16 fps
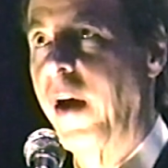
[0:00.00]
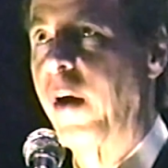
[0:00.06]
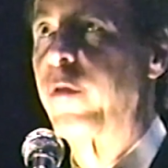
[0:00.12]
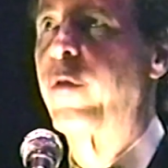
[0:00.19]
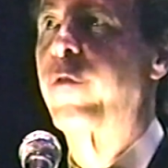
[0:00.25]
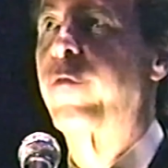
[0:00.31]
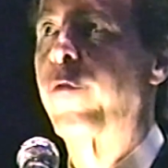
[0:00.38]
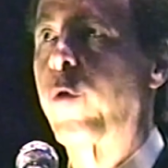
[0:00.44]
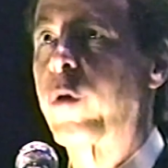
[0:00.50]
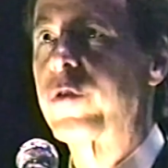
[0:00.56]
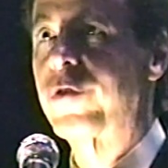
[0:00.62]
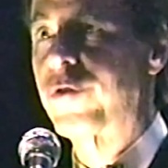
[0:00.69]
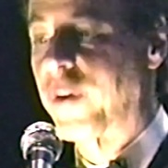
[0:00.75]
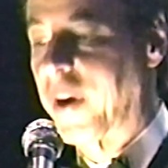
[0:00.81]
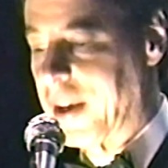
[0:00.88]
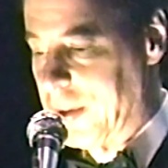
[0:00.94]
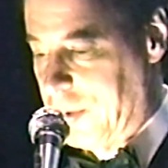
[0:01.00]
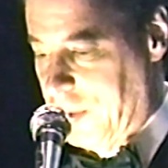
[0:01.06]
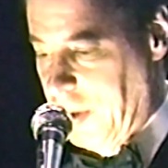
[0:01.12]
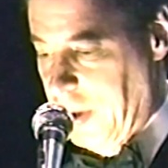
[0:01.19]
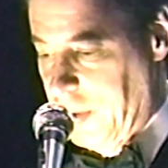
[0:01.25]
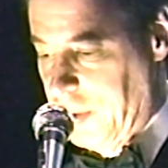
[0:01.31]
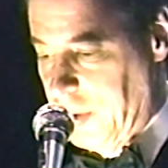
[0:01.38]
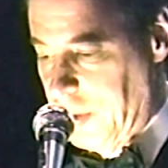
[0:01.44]
For 4 straight
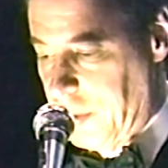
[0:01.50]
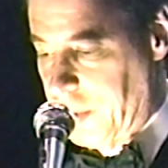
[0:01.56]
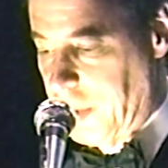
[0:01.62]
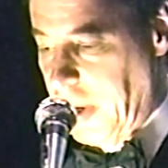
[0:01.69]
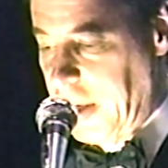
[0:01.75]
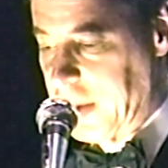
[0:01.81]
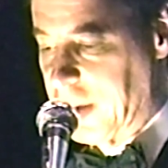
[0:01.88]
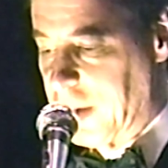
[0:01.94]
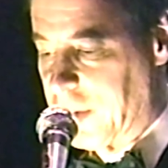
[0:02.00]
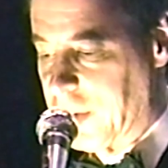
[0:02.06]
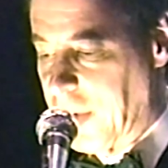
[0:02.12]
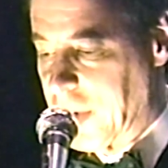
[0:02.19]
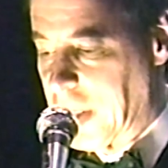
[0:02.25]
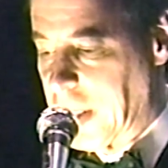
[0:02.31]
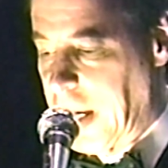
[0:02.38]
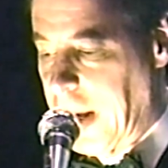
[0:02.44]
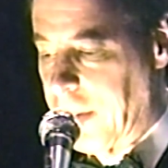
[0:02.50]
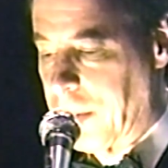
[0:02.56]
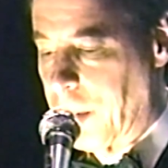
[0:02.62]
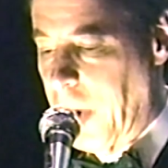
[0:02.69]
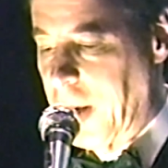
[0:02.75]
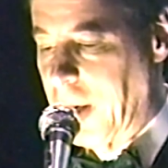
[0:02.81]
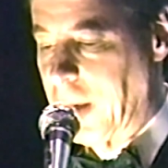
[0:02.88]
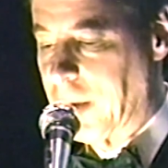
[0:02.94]
seasons, from 1979
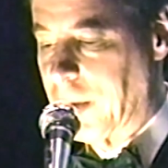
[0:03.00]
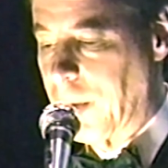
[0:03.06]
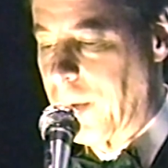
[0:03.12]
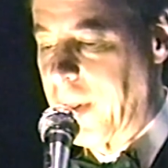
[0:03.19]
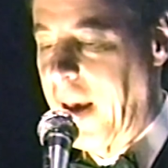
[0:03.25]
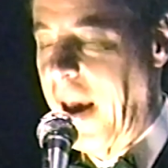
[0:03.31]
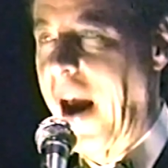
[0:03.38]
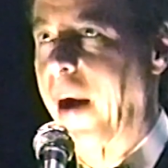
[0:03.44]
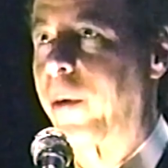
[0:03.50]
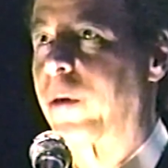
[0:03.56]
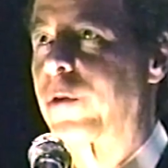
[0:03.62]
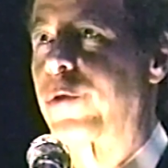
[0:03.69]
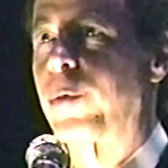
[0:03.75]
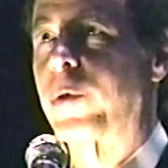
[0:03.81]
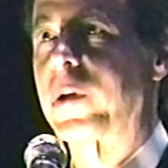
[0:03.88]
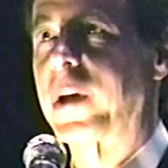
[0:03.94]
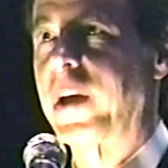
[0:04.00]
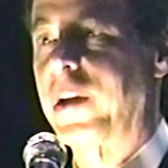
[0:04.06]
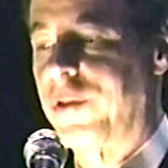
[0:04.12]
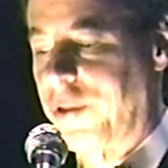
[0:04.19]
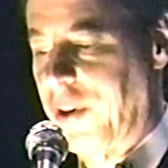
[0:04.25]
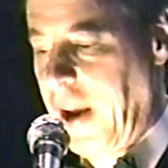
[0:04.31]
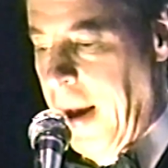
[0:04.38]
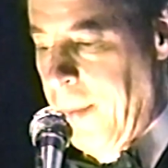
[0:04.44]
through 82, the Arrows were league
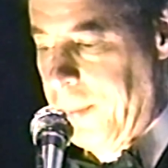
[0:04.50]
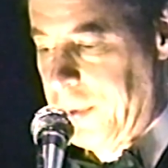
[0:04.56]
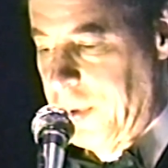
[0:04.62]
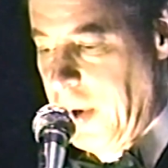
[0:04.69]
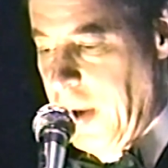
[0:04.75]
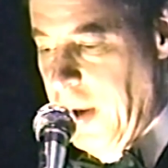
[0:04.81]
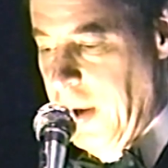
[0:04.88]
champs.